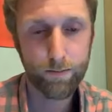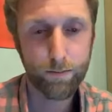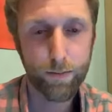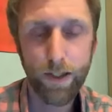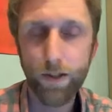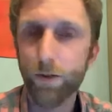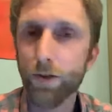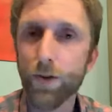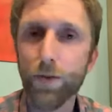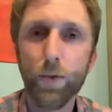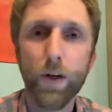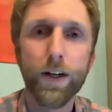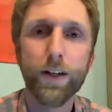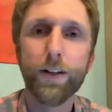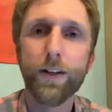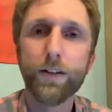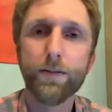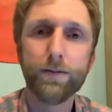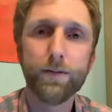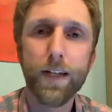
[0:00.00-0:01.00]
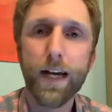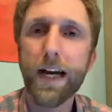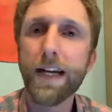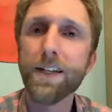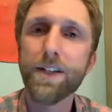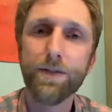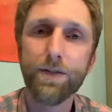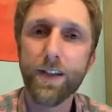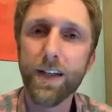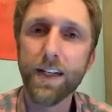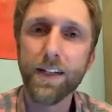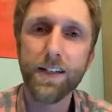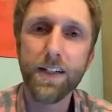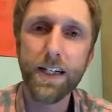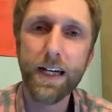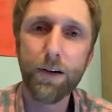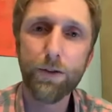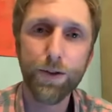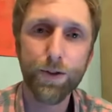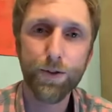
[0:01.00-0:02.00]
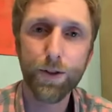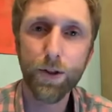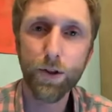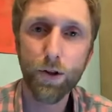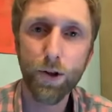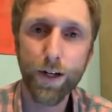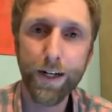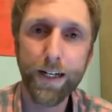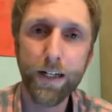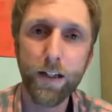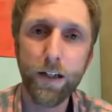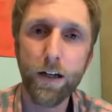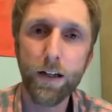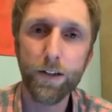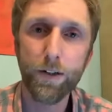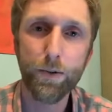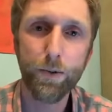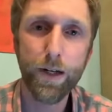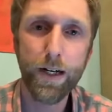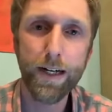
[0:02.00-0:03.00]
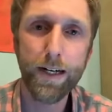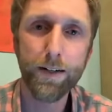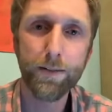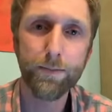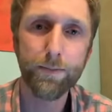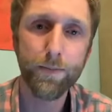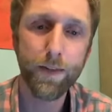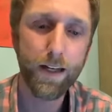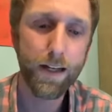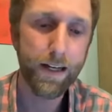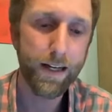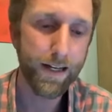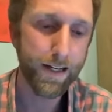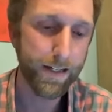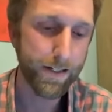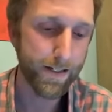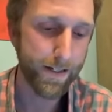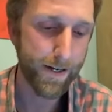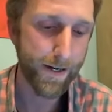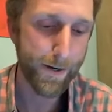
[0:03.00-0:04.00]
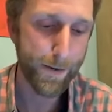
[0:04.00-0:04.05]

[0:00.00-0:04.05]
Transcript: it was one of the kinds of things that I was recording along the way, and